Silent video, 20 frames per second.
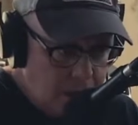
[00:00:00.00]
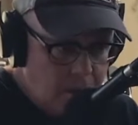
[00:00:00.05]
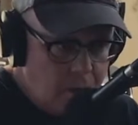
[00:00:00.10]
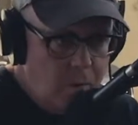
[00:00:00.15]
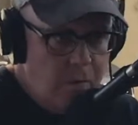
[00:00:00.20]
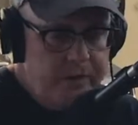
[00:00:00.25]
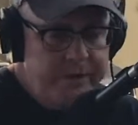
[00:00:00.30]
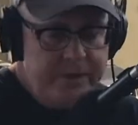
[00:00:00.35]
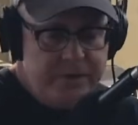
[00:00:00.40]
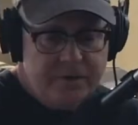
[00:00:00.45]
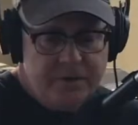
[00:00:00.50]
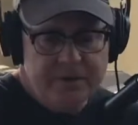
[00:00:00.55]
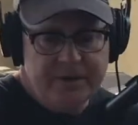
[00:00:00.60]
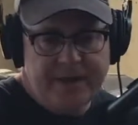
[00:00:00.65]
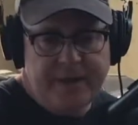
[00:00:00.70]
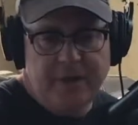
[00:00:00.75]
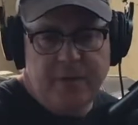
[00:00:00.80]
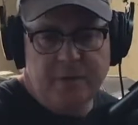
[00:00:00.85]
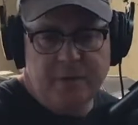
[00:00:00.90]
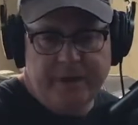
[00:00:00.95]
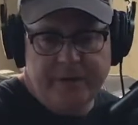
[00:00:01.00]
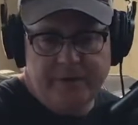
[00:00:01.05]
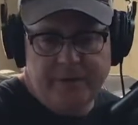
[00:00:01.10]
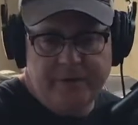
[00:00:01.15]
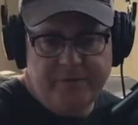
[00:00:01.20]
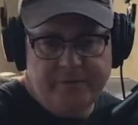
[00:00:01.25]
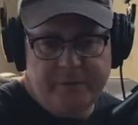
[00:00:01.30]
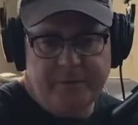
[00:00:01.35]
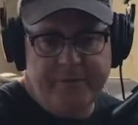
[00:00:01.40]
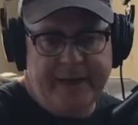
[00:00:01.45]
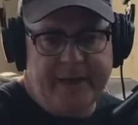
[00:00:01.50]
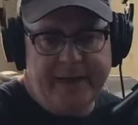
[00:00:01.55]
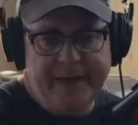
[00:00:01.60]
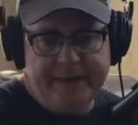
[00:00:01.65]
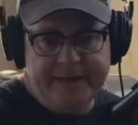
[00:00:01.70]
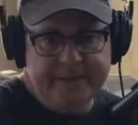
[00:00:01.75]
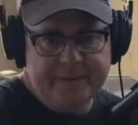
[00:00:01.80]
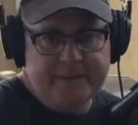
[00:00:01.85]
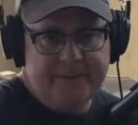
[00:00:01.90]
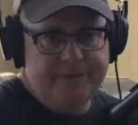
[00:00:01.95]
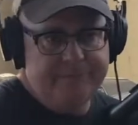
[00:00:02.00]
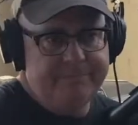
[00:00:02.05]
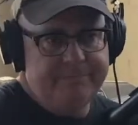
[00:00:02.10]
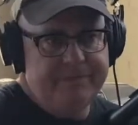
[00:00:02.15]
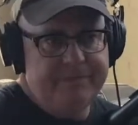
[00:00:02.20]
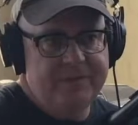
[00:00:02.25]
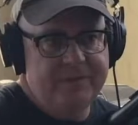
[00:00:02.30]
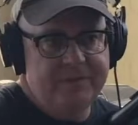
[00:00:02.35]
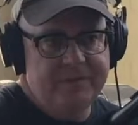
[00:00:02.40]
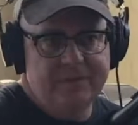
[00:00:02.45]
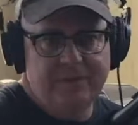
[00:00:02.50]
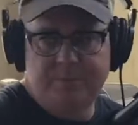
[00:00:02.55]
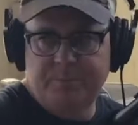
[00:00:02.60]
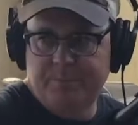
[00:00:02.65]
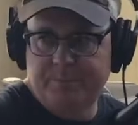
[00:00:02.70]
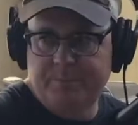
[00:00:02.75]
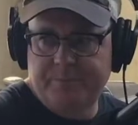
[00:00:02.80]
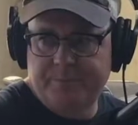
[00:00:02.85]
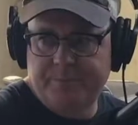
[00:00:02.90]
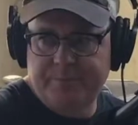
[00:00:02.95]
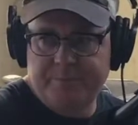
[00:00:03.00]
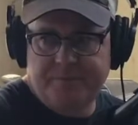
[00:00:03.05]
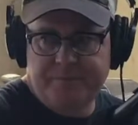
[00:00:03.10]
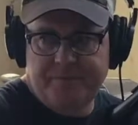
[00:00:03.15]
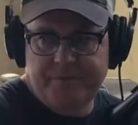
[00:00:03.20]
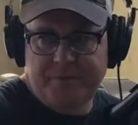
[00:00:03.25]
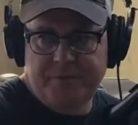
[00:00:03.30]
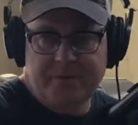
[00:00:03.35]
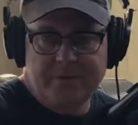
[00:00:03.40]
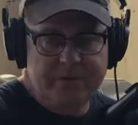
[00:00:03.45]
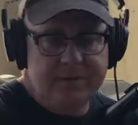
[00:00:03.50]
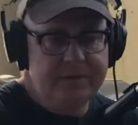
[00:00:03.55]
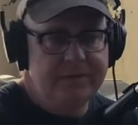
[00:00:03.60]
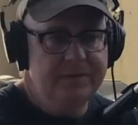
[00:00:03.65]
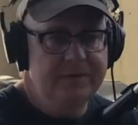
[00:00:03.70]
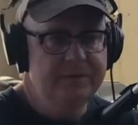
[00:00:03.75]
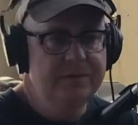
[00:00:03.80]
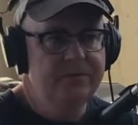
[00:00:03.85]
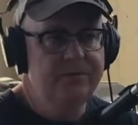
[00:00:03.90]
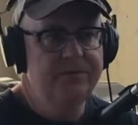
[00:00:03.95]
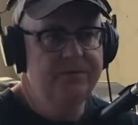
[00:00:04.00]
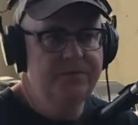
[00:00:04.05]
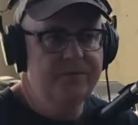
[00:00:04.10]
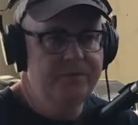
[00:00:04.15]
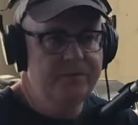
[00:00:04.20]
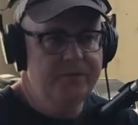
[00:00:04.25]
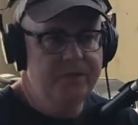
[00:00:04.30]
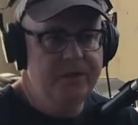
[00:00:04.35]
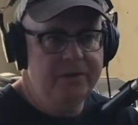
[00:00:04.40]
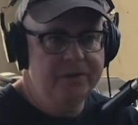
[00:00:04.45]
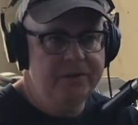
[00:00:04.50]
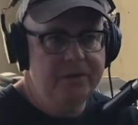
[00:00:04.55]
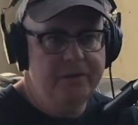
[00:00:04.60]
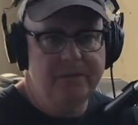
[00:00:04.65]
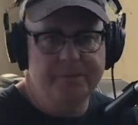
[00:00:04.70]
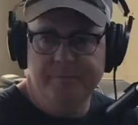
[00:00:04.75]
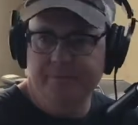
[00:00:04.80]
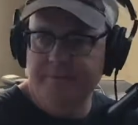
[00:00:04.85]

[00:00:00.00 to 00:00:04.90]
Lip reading: Well, you could tell right off the bat. This is fucked up.